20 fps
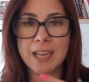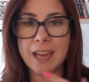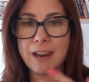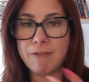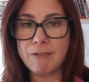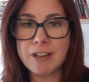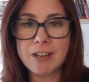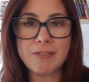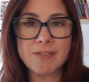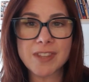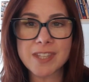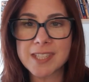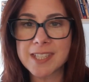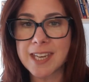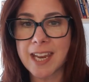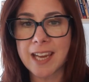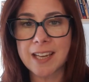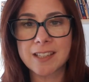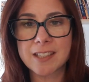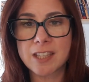Get rid of the
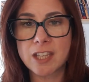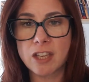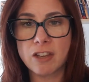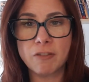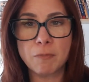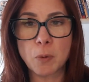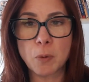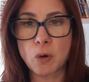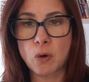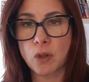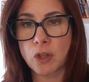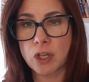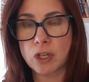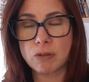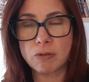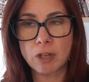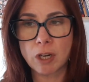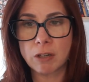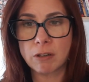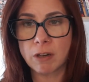snacks that you've bought that
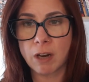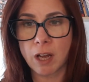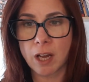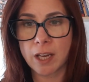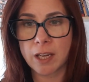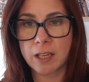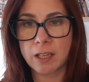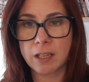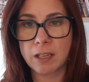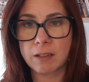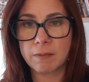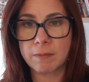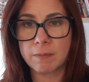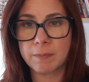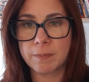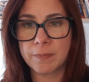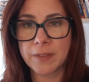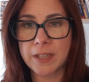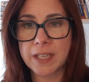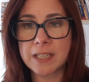you don't like.
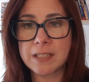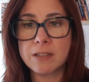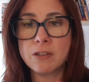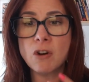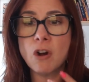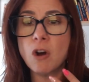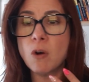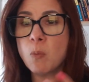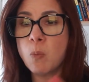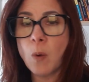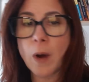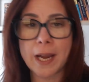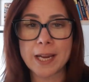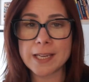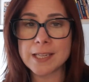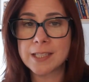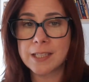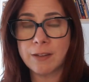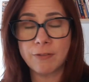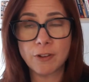It's not a
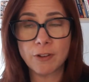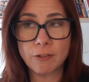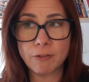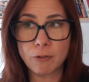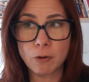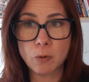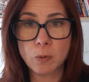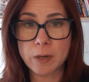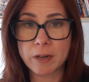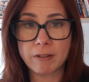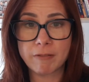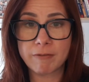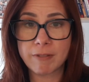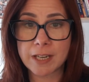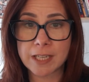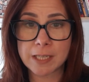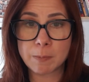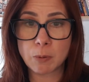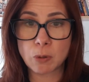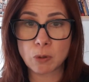waste if you've
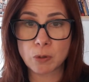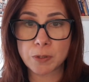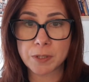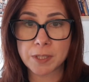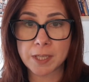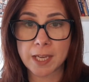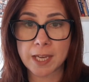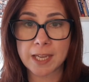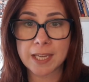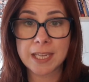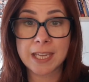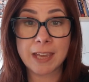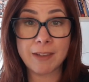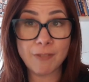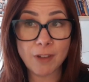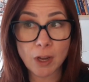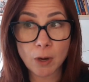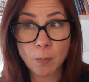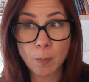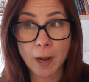already bought it.
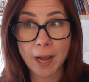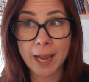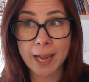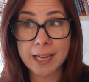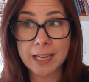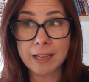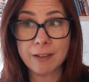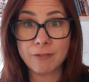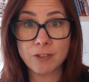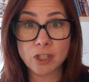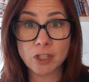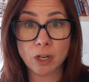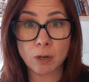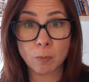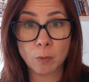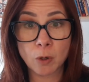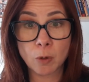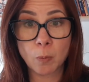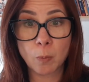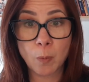Give it away if you
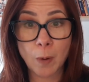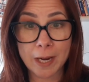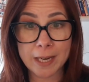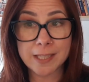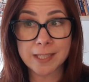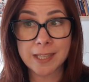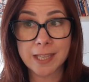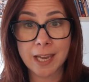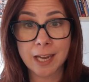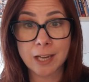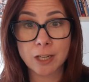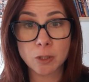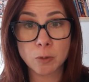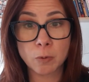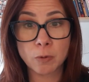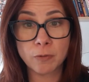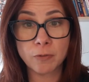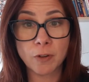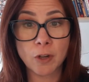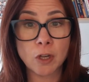don't want to waste the
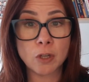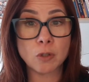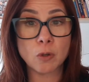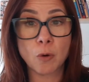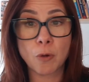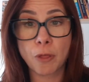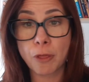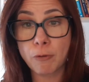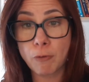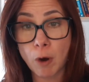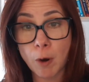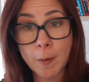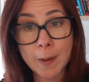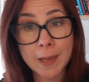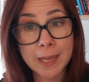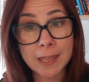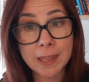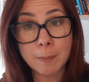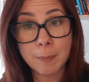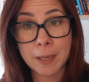actual food, or throw it
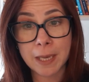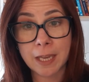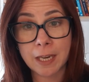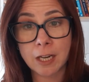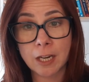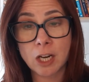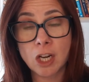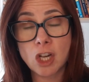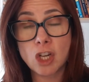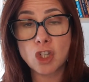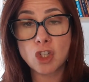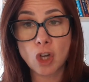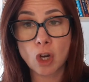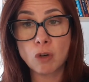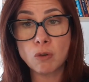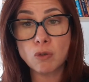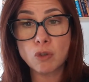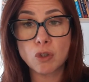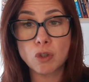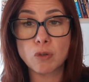in the bin.
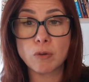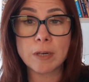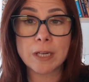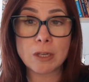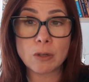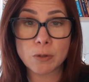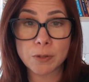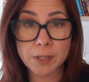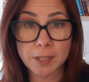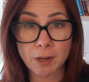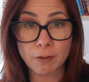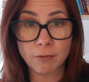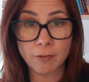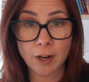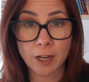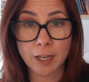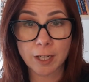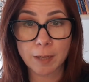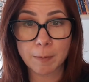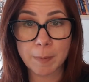Don't treat yourself
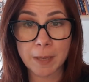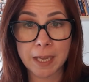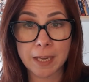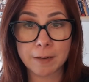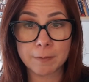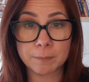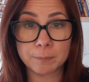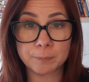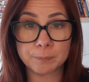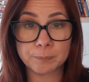like a bin.